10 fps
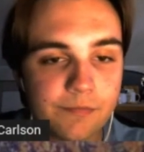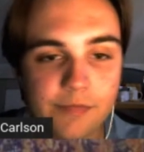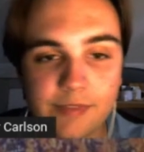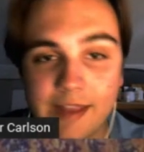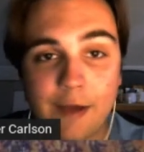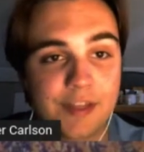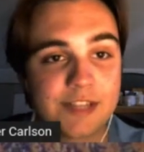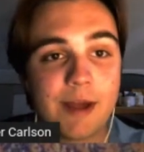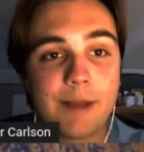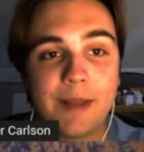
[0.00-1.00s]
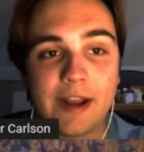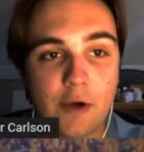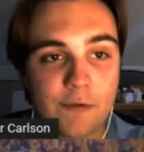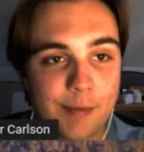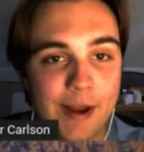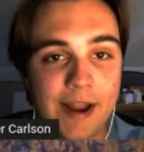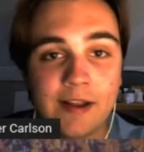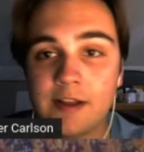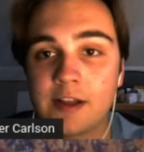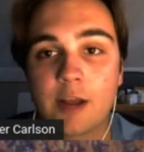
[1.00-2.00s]
Now, this might be an overpay
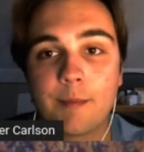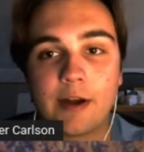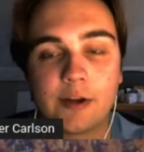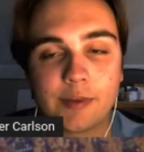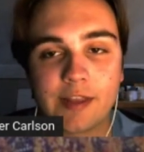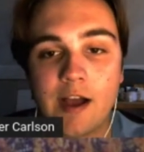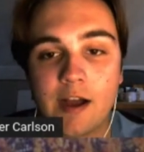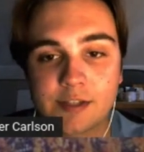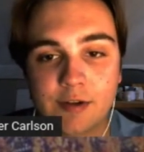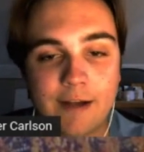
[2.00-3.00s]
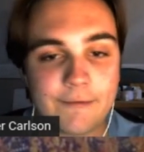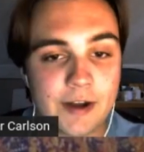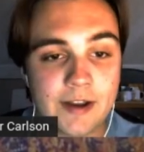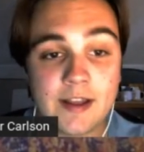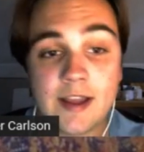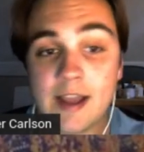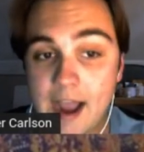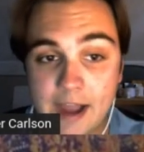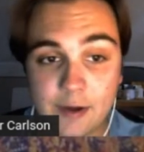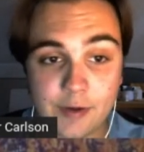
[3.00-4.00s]
compared to what the Hawks are offering.
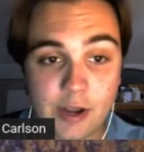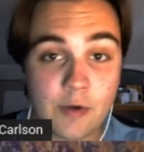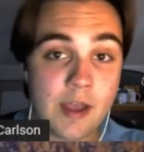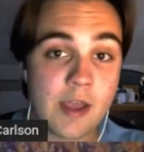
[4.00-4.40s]
I don't know.